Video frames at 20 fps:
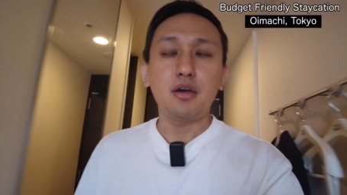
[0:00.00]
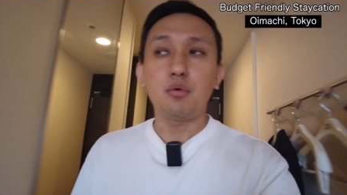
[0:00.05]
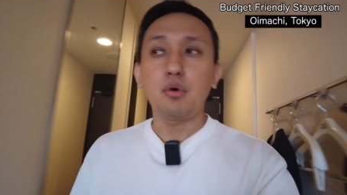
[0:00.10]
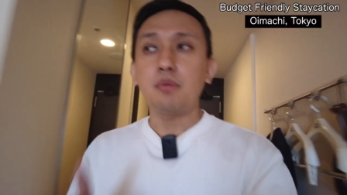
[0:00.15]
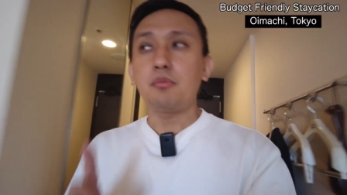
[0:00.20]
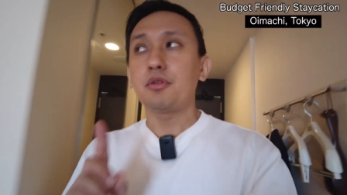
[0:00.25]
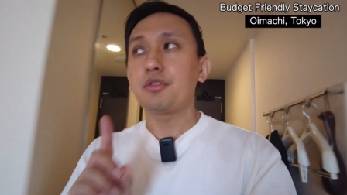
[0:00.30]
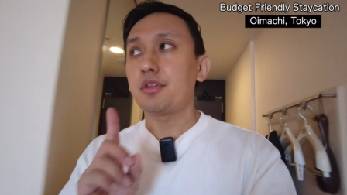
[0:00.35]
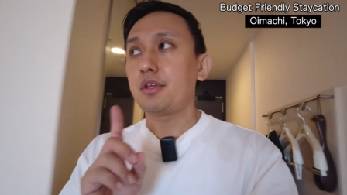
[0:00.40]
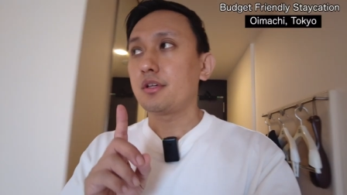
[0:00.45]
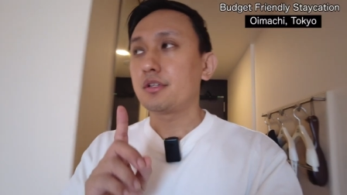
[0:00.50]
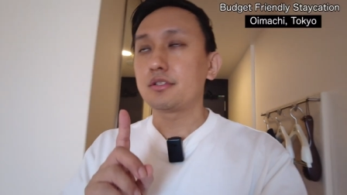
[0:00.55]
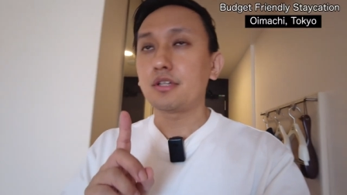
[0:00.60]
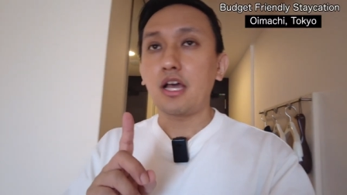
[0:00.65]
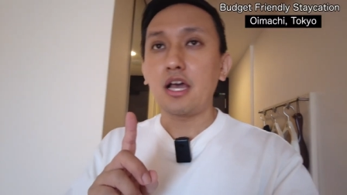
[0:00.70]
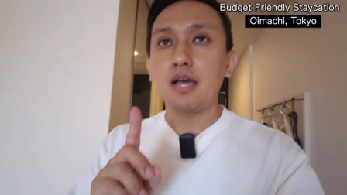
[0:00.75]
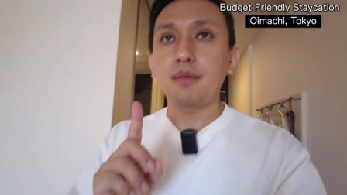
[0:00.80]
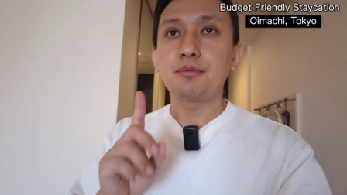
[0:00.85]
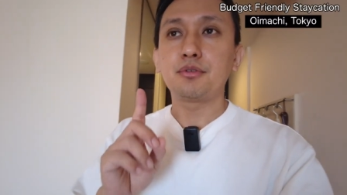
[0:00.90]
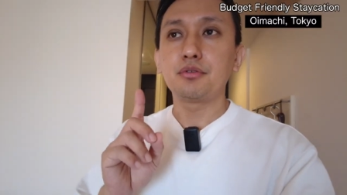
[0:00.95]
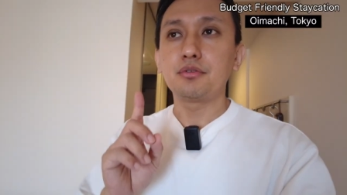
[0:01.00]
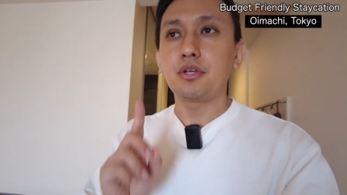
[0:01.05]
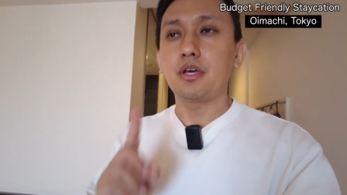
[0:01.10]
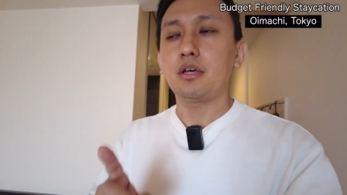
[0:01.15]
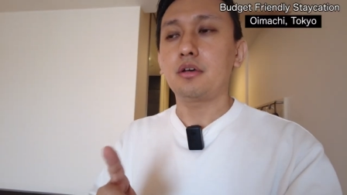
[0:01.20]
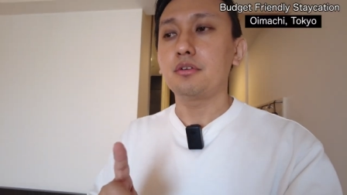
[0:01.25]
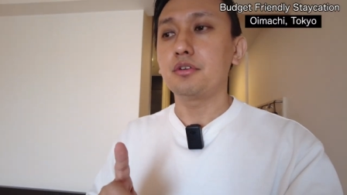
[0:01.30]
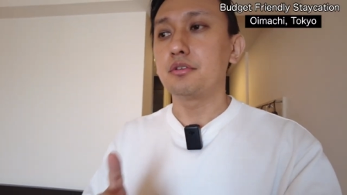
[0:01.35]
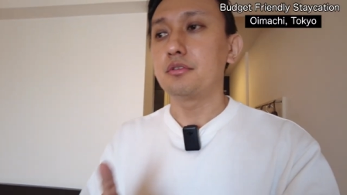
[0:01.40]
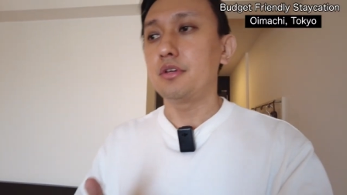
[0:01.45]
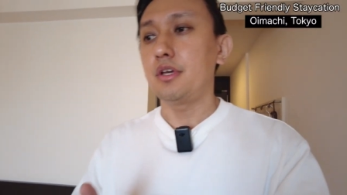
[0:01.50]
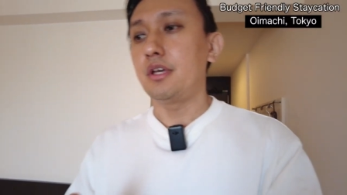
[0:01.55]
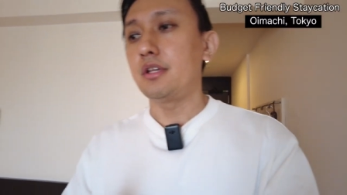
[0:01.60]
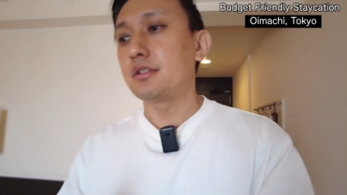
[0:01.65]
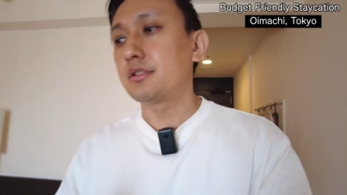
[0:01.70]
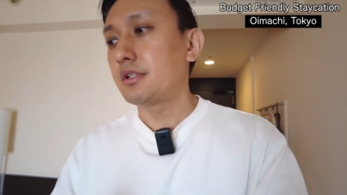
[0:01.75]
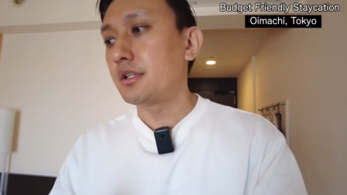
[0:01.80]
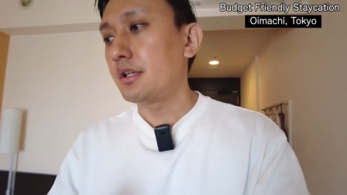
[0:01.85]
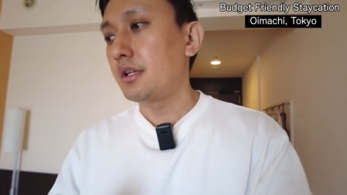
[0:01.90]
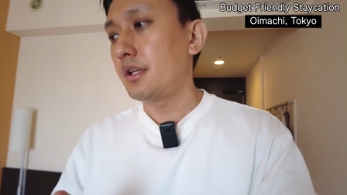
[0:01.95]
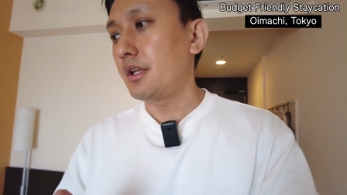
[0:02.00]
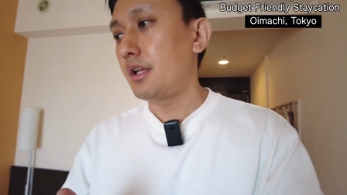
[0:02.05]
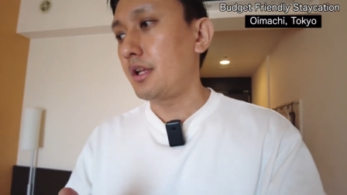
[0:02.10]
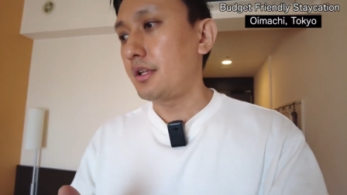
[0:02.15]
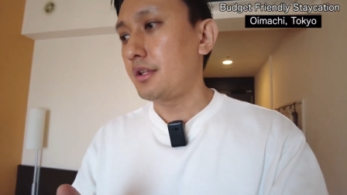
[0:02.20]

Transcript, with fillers: Oh yeah, one more thing I have to tell you is